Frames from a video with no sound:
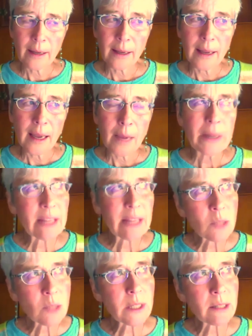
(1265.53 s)
But this
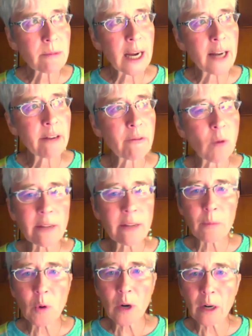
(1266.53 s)
was kind of one of the
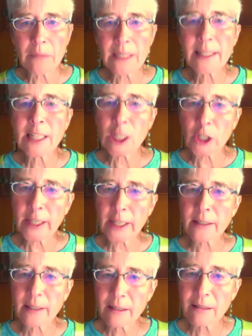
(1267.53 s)
more
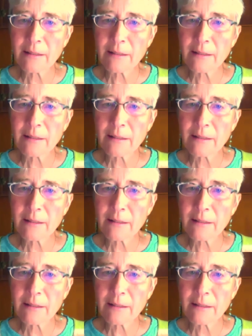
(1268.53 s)
mysterious